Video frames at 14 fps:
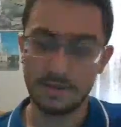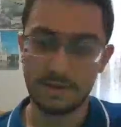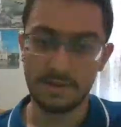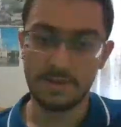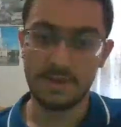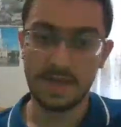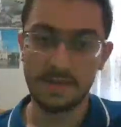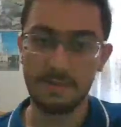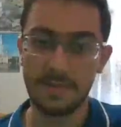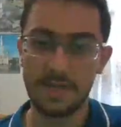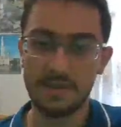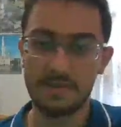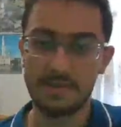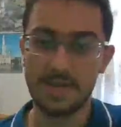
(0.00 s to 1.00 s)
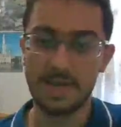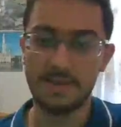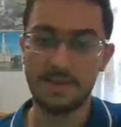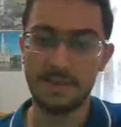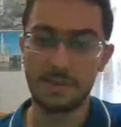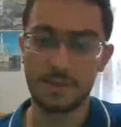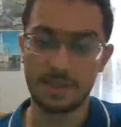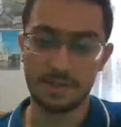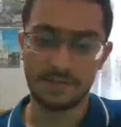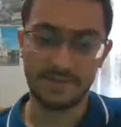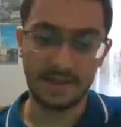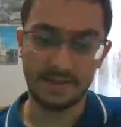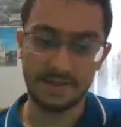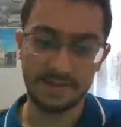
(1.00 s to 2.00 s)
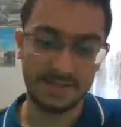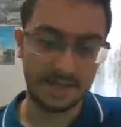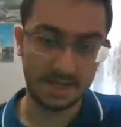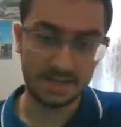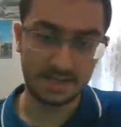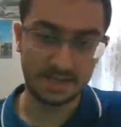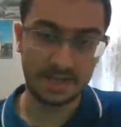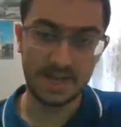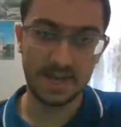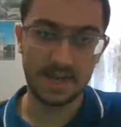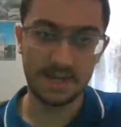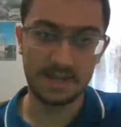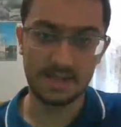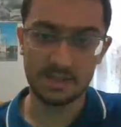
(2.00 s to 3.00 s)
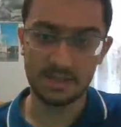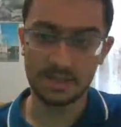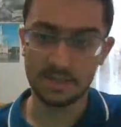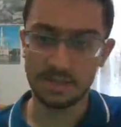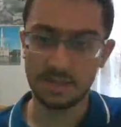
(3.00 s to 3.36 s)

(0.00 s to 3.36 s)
then that means that this was a valid test and